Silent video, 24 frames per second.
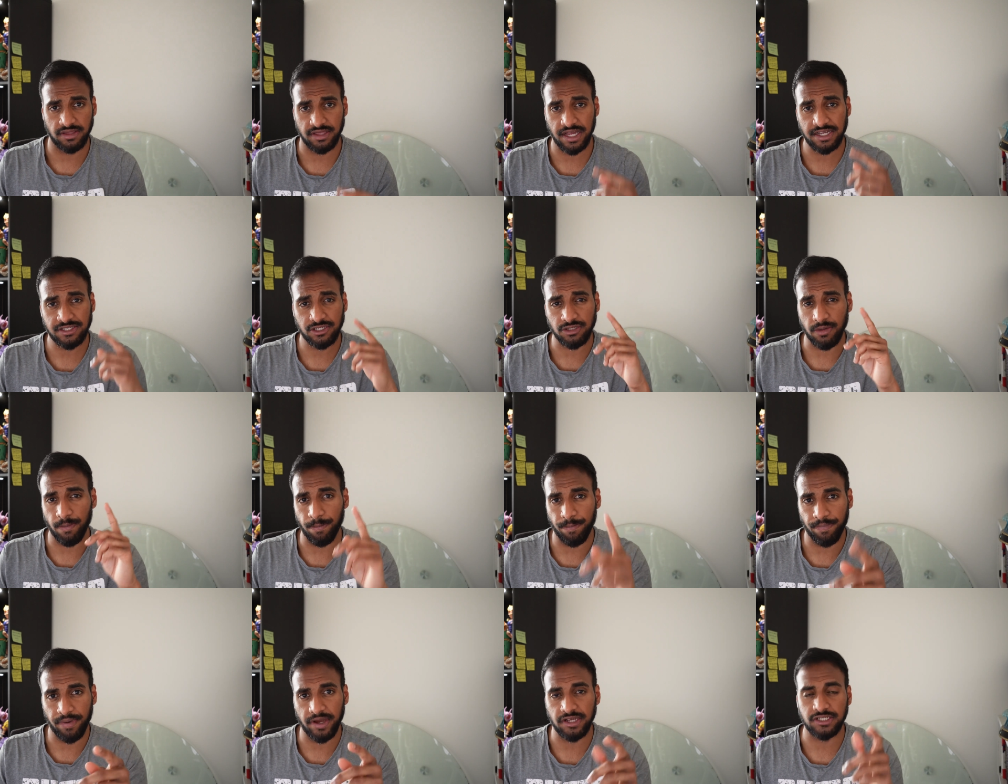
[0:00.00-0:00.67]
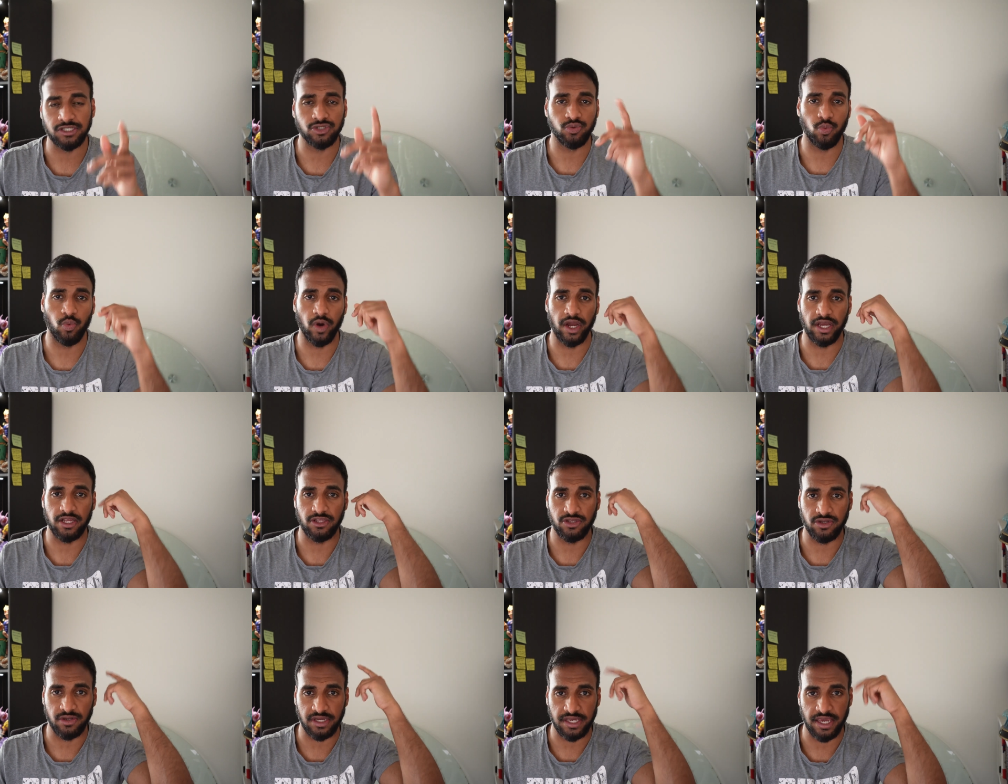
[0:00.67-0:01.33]
That's the best
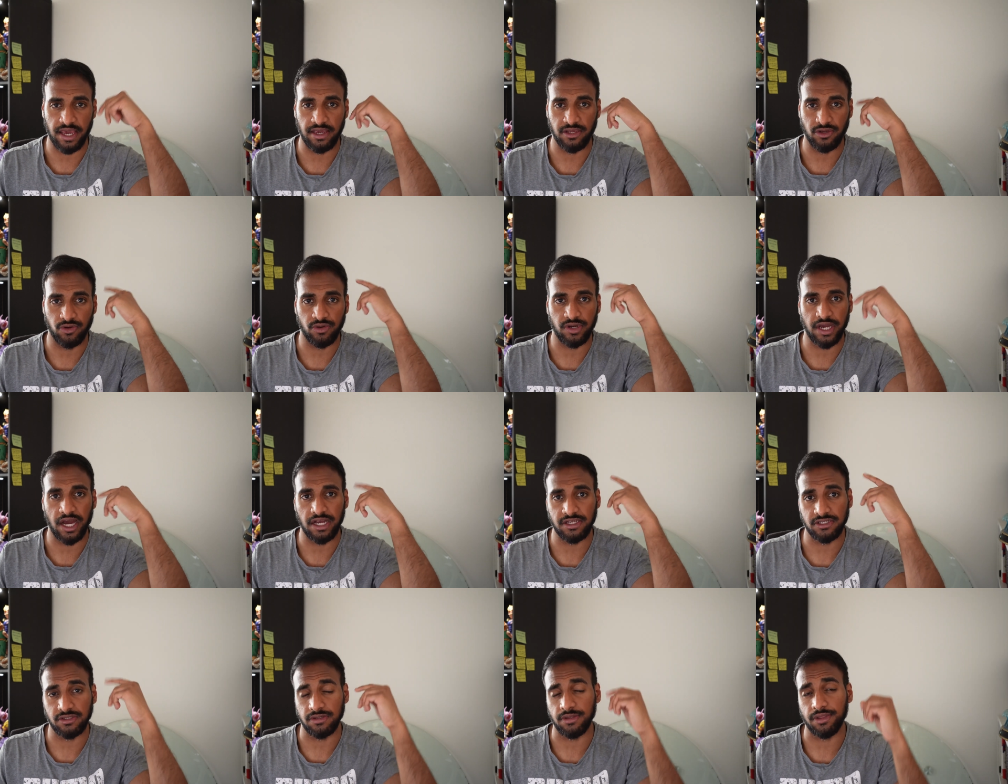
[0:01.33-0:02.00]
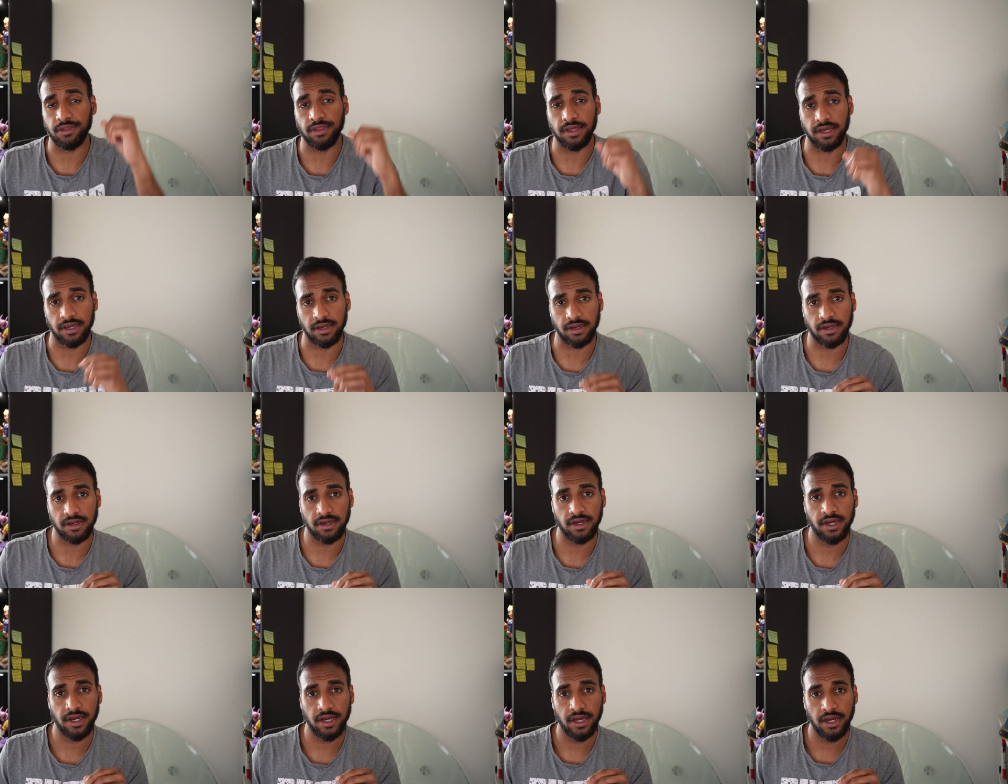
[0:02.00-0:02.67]
way to get you guys to think.